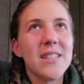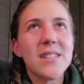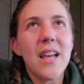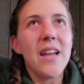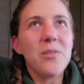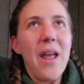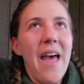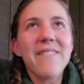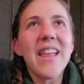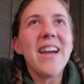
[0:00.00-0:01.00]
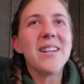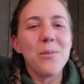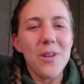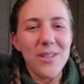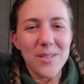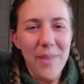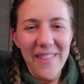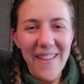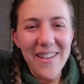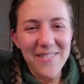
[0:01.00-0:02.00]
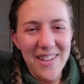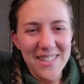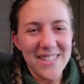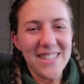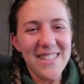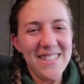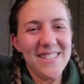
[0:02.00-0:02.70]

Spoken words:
I don't have that anywhere else in my life, honestly.